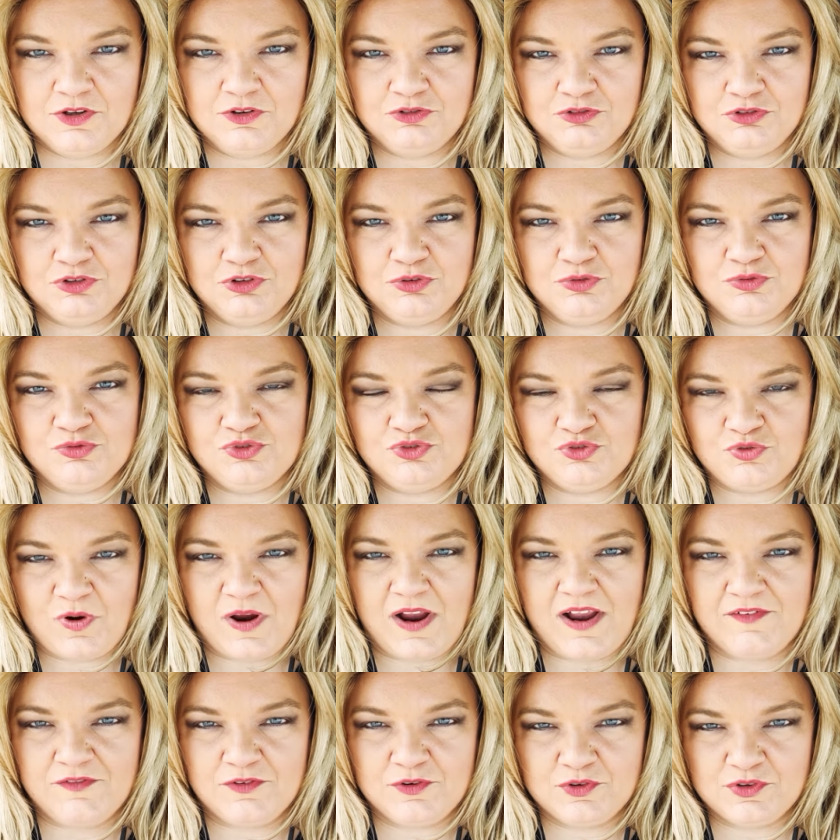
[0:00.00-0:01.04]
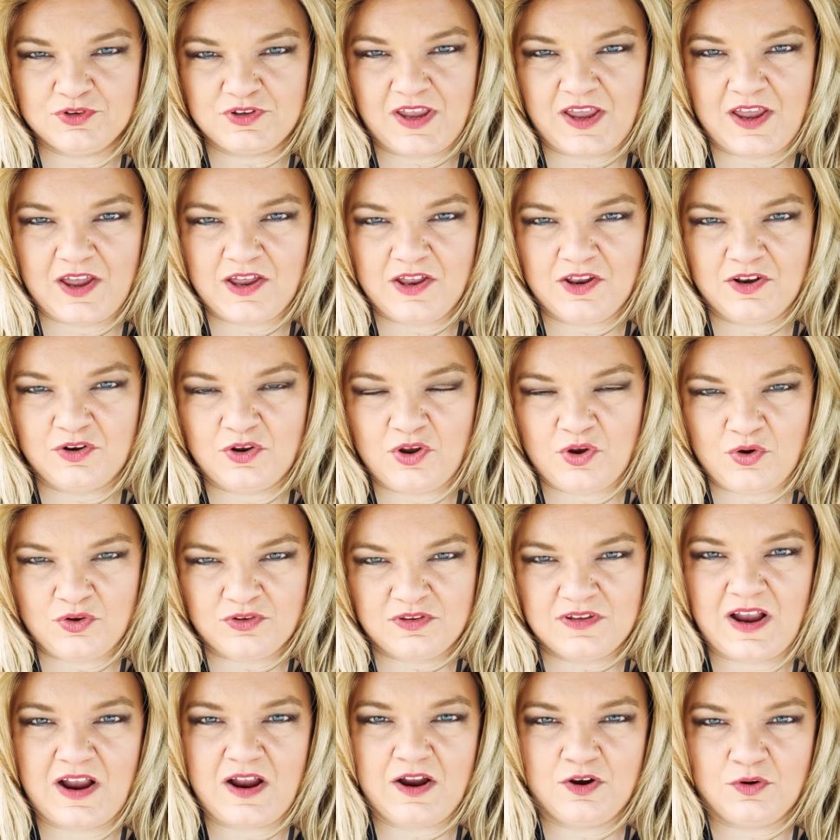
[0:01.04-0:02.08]
new drivers and
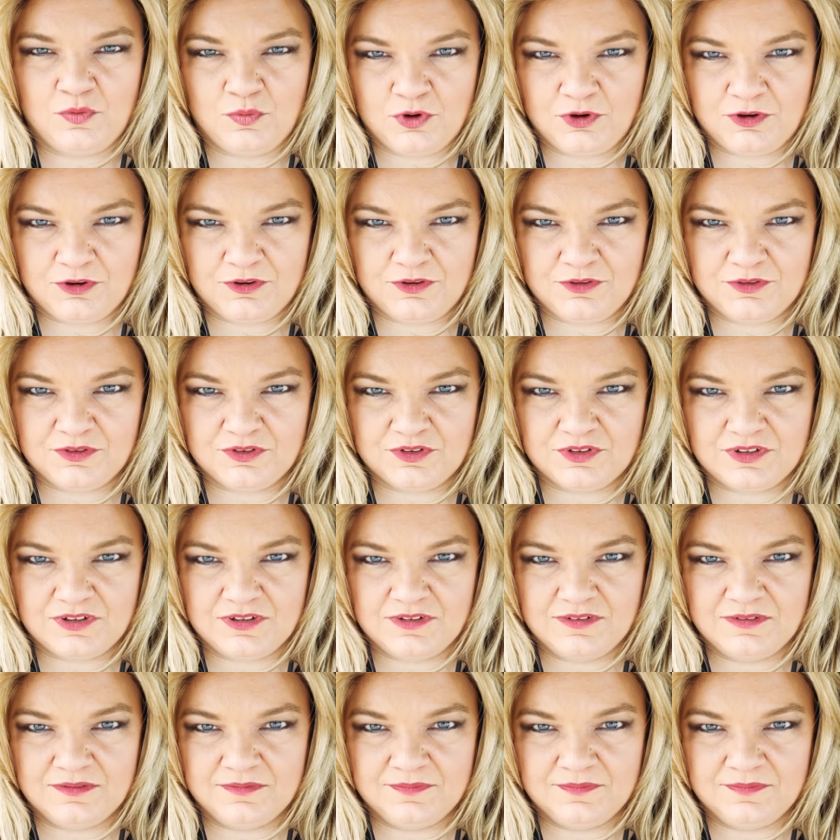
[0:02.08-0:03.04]
dock workers.